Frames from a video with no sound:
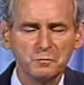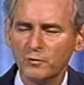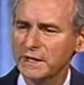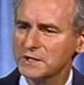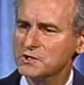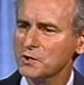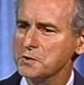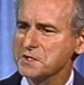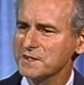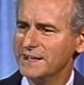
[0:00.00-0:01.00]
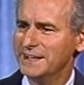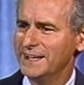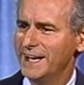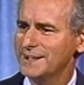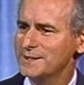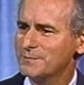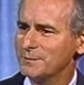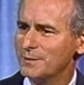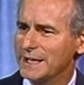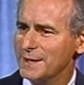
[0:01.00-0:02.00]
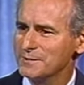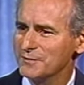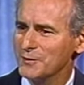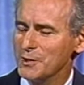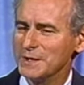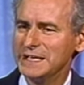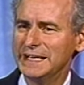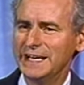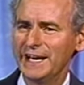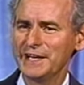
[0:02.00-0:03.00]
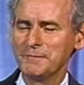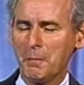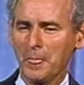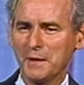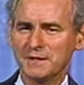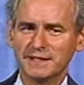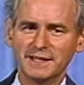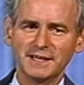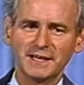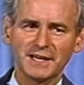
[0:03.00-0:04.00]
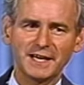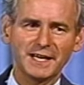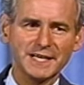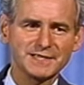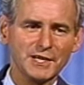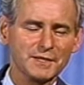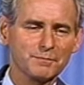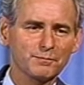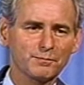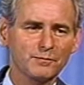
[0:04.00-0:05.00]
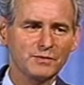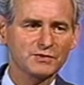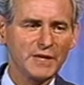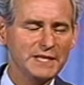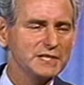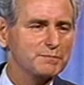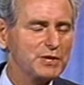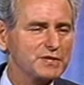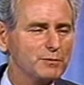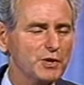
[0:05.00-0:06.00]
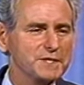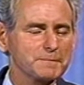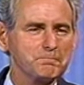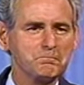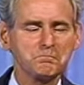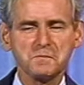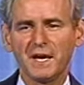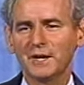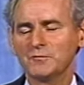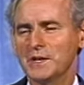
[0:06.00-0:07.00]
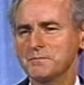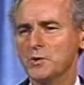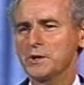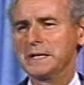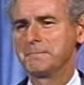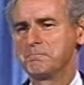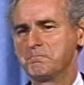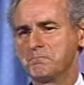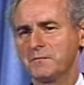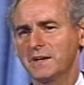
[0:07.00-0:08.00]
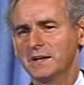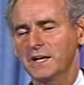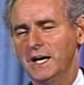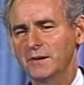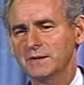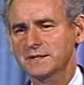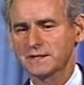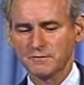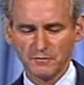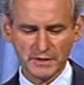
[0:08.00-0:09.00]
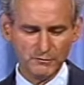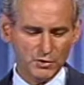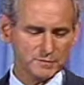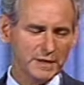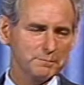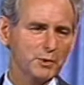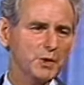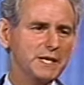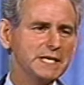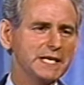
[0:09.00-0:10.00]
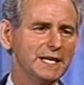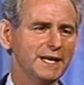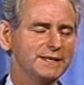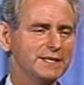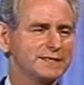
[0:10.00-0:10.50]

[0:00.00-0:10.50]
win a church, and these people became converted. And, and I started training these preacher boys. And one morning, I was, they woke me up early, and they